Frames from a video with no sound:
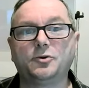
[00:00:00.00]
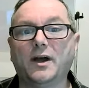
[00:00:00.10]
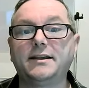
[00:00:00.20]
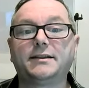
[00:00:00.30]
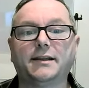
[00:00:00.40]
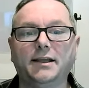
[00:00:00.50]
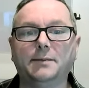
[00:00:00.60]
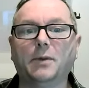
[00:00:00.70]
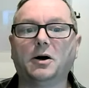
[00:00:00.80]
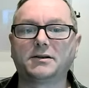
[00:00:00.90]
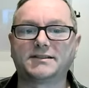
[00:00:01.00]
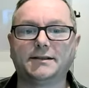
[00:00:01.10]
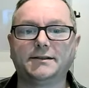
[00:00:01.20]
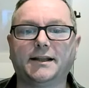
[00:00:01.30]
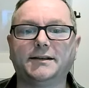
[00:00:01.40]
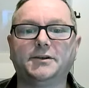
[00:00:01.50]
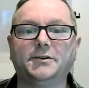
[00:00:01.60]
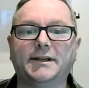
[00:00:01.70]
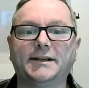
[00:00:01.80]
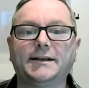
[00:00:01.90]
to anything in marketing then, do
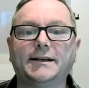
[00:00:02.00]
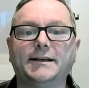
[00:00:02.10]
you?